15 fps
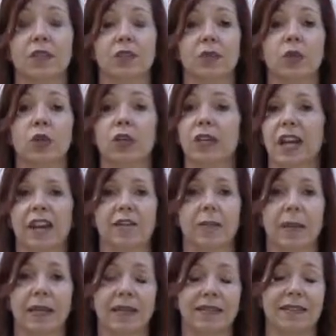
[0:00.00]
to learn
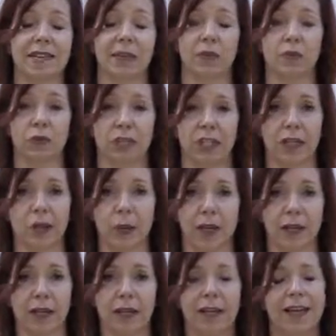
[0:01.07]
everybody's name really
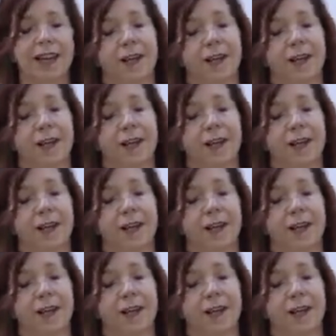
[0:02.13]
quick.